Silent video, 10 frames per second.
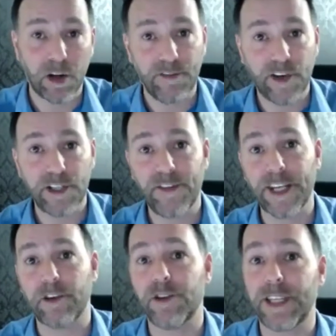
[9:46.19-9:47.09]
on the first
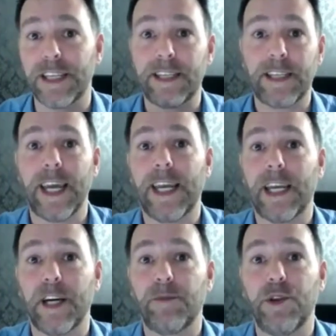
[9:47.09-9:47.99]
video it says
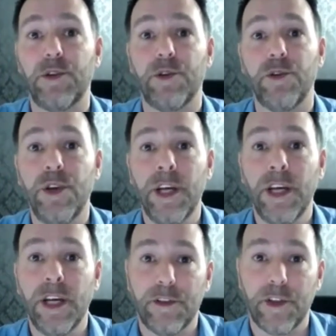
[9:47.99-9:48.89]
sign up to
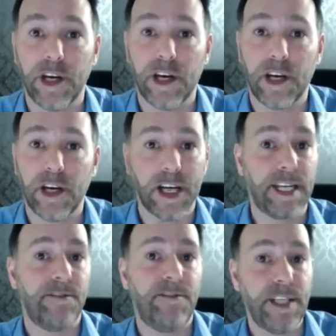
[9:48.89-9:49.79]
the
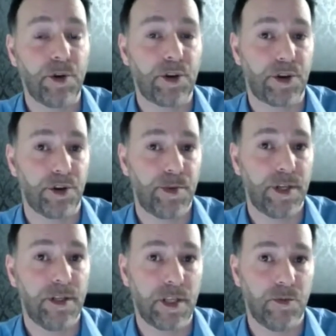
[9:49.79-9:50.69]
secret Facebook group
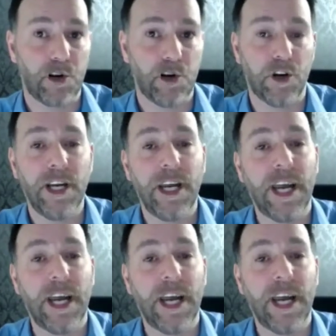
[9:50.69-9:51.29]
that we've got.